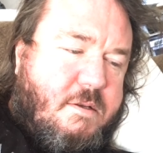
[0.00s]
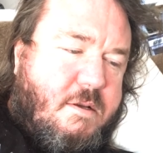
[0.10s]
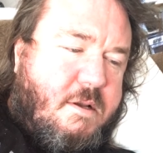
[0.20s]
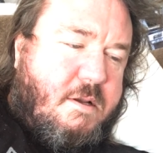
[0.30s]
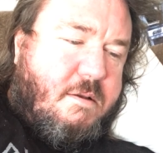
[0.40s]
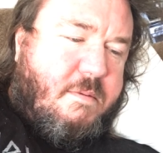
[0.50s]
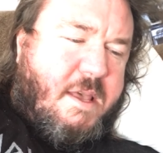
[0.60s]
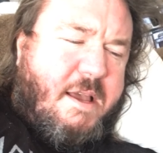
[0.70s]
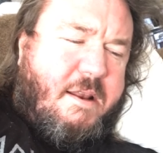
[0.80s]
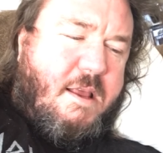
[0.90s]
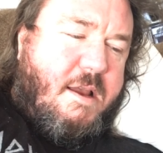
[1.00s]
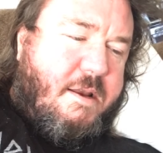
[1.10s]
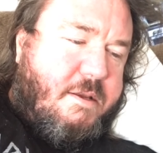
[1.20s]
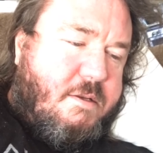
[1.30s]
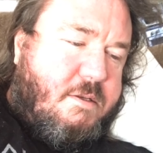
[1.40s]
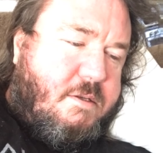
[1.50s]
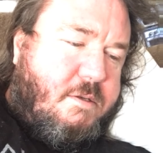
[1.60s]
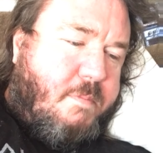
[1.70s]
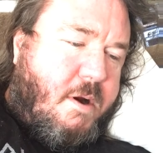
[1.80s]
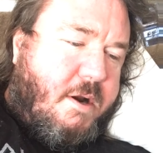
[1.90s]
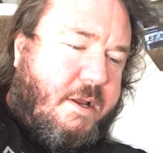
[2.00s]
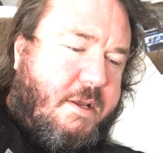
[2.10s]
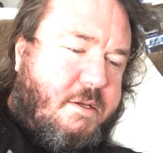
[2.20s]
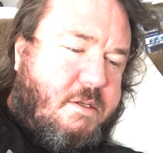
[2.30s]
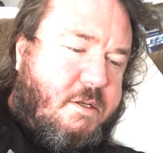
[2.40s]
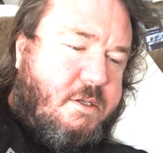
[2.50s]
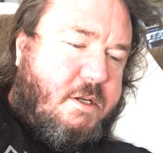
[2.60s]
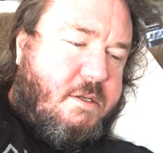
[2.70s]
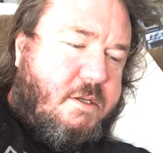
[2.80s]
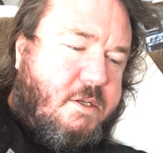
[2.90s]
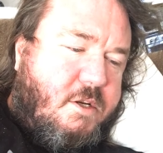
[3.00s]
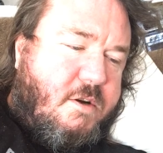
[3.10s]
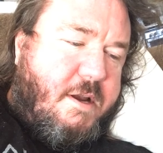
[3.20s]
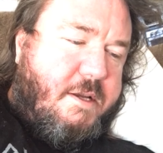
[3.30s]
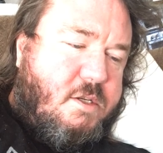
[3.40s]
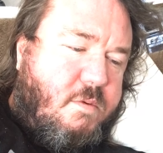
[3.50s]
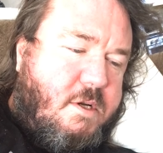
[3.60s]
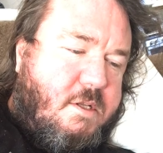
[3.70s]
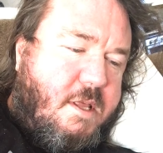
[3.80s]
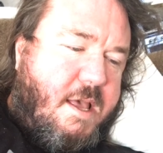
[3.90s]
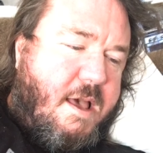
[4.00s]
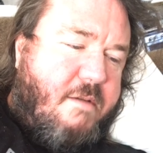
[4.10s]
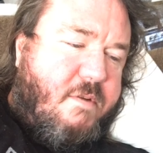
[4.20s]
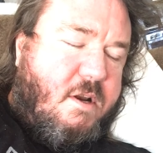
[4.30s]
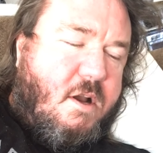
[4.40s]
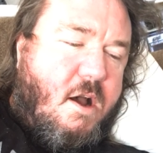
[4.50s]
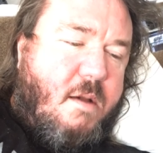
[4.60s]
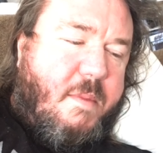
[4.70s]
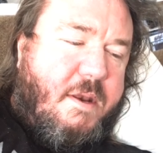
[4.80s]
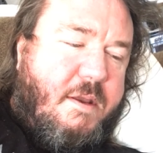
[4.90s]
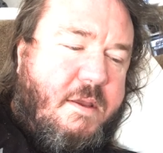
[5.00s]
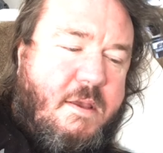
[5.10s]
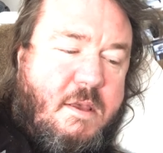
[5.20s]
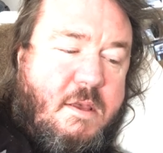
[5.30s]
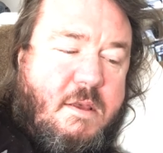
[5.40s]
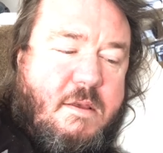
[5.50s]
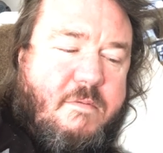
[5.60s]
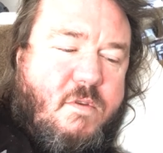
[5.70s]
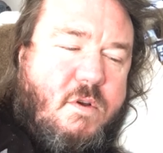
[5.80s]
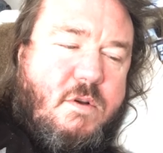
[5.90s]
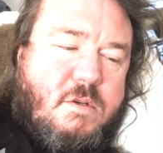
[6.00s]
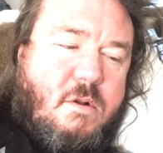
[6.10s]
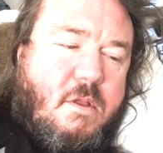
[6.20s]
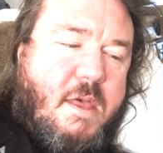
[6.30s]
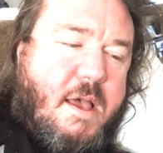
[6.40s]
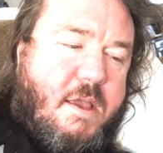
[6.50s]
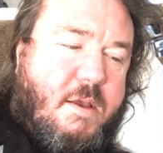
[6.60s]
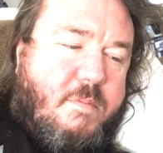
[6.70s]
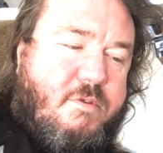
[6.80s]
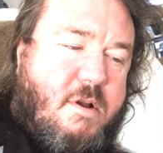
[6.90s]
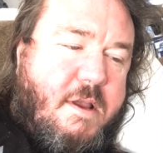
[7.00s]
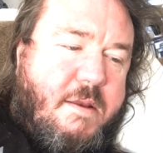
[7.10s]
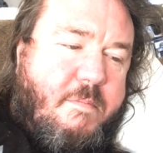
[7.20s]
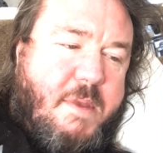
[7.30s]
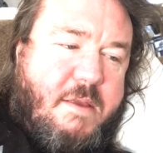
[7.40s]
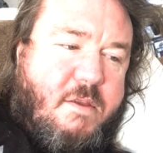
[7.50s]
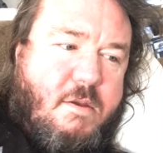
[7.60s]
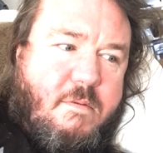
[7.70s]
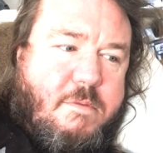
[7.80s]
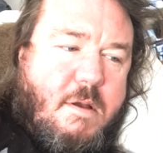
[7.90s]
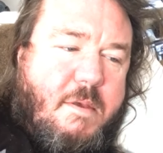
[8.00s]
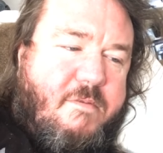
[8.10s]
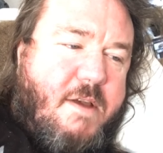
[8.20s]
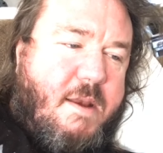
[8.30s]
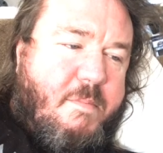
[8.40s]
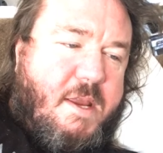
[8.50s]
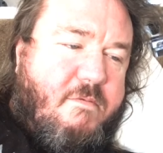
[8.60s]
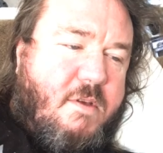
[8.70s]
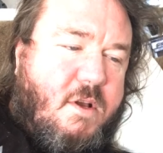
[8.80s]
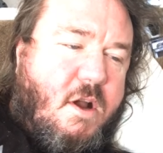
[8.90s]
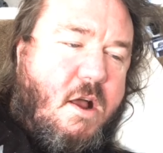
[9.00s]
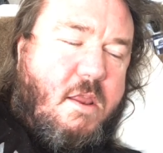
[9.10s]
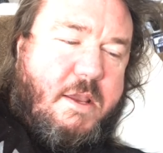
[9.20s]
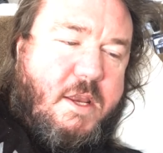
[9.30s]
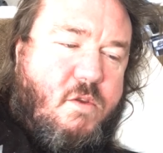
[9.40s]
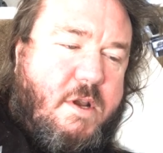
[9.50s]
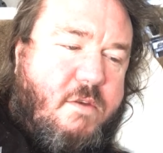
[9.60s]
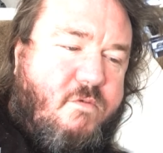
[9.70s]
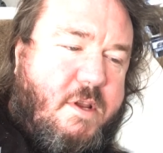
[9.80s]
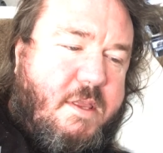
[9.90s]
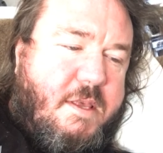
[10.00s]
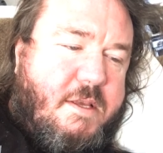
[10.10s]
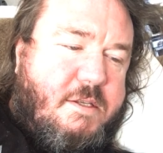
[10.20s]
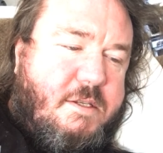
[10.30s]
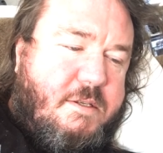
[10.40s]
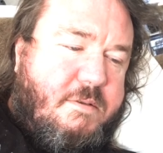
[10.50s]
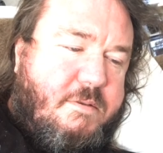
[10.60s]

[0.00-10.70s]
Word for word: Um, the headline is Spartacus and Jesus Christ. What do they have in common? If you Google that, you'll probably in Mead, you'll probably find Meadville Calling, and you can read this.